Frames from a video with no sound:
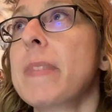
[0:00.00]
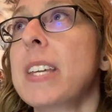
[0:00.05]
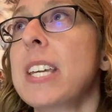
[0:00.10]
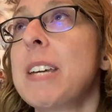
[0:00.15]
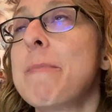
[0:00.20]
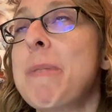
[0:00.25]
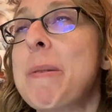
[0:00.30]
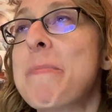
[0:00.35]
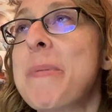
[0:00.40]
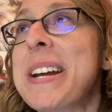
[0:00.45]

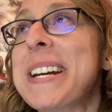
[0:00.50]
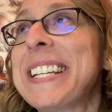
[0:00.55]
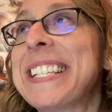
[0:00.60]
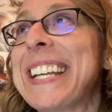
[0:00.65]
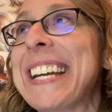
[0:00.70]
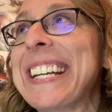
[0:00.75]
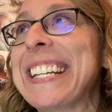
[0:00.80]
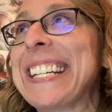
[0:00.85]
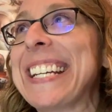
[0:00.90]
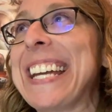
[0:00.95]
Give my brain a
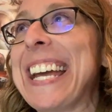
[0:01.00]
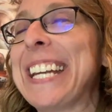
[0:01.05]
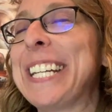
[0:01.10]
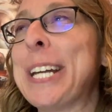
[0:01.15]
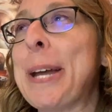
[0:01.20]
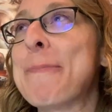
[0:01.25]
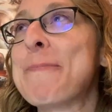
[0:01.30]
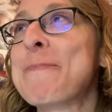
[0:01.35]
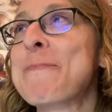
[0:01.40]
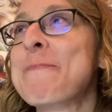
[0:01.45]
second to catch
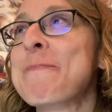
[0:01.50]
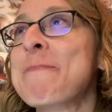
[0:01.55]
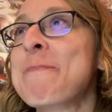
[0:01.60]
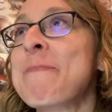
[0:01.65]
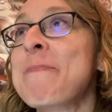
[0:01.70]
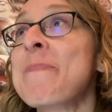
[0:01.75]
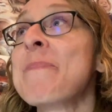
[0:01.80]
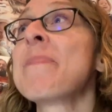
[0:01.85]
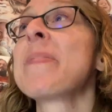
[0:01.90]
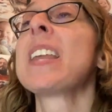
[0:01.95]
up.
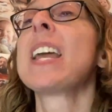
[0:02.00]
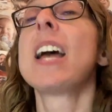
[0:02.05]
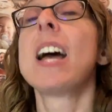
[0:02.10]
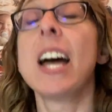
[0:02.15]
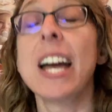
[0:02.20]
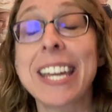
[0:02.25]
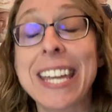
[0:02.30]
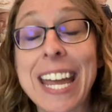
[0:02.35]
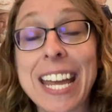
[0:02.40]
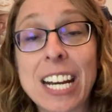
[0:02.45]

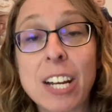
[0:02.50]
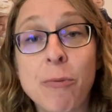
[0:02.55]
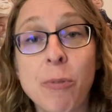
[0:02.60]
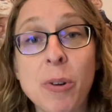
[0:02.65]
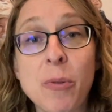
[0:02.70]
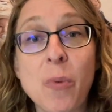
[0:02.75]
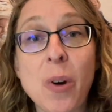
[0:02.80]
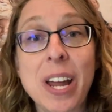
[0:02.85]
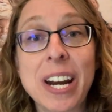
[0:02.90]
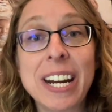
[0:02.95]
Again, if we
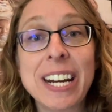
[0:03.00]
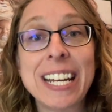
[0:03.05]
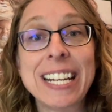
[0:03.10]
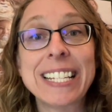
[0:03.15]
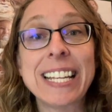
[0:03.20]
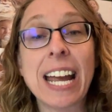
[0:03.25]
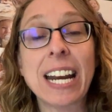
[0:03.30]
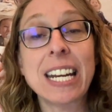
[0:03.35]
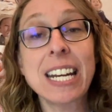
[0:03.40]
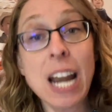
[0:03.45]
wanted
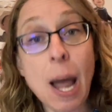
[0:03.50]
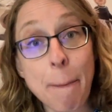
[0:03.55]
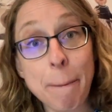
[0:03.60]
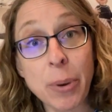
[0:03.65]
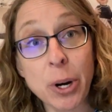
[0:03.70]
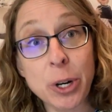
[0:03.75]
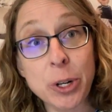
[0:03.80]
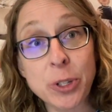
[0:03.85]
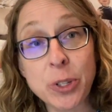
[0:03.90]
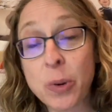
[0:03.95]
exact
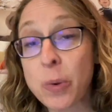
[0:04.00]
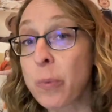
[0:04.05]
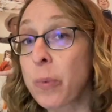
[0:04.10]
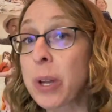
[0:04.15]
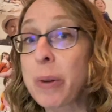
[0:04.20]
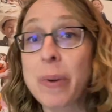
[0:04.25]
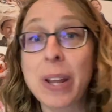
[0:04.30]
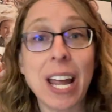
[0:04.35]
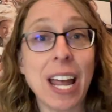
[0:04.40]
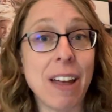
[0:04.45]
numbers, we
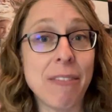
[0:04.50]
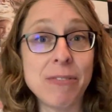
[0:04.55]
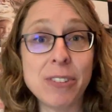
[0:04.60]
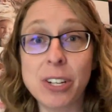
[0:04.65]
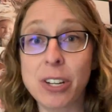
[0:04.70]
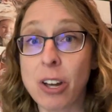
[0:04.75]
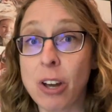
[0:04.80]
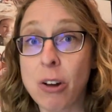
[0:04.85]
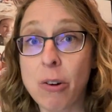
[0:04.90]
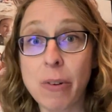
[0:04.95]
would have to
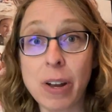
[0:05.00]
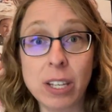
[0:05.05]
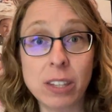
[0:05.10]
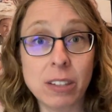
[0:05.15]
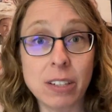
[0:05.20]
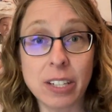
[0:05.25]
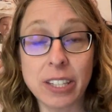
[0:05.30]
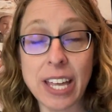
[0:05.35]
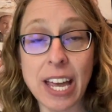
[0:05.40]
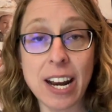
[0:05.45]
go and
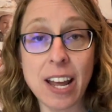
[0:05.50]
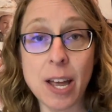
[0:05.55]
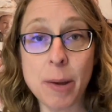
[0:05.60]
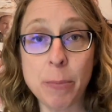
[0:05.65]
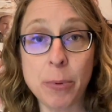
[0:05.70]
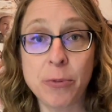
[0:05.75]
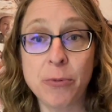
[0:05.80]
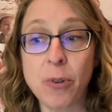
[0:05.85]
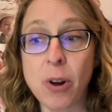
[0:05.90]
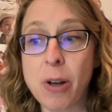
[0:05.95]
look that up
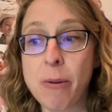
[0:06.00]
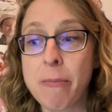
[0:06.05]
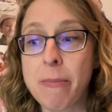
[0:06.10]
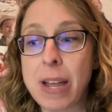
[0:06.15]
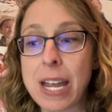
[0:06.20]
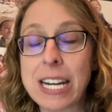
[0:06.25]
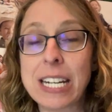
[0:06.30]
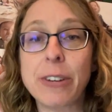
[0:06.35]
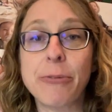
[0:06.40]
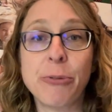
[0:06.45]
from
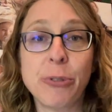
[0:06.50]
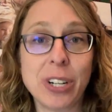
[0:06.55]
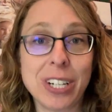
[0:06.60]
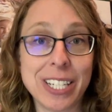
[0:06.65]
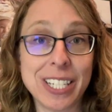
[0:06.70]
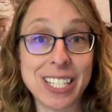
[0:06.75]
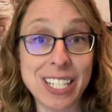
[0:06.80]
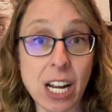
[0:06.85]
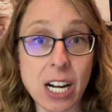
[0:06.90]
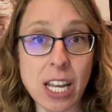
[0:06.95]
a different
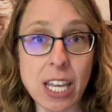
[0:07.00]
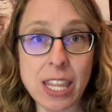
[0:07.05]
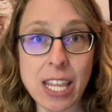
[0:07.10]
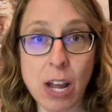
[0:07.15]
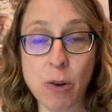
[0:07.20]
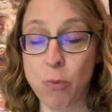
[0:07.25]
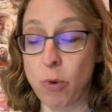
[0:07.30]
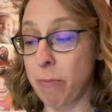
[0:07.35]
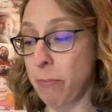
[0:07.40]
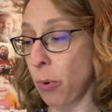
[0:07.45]
study
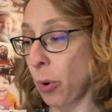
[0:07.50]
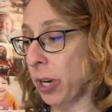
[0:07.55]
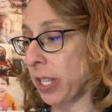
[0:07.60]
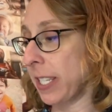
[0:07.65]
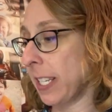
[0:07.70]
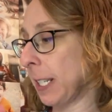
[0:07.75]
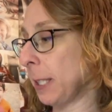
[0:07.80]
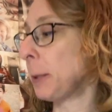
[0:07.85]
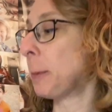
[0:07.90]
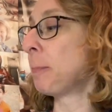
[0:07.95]
that reports
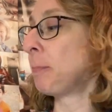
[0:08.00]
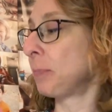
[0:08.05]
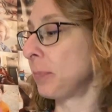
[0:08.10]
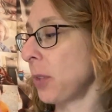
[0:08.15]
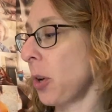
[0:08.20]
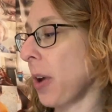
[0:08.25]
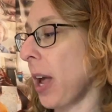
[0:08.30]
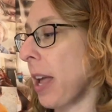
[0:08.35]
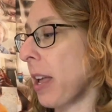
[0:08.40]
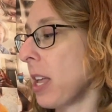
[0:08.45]
it.
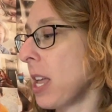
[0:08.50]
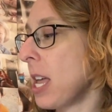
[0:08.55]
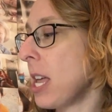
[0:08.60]
Okay.